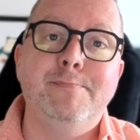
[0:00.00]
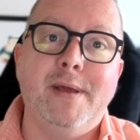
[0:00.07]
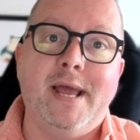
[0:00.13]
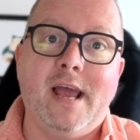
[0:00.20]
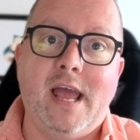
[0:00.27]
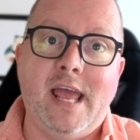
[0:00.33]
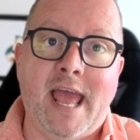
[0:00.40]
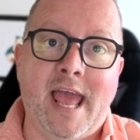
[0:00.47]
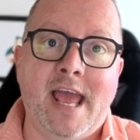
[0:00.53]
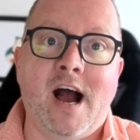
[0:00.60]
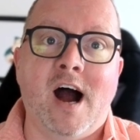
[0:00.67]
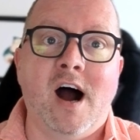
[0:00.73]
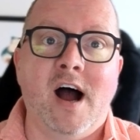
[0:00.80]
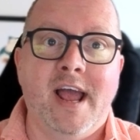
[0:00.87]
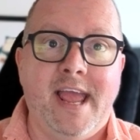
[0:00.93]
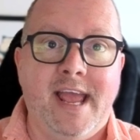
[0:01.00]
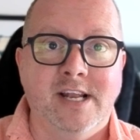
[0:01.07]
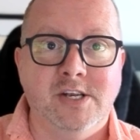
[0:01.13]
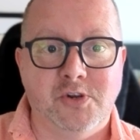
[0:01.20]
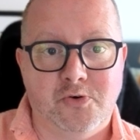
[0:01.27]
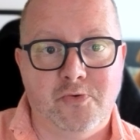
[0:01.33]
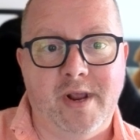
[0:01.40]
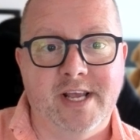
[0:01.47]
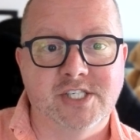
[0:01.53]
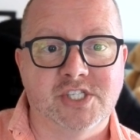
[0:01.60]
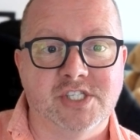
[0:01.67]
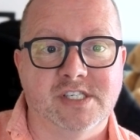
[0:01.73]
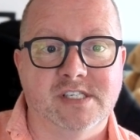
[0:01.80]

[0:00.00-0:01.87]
AI integration.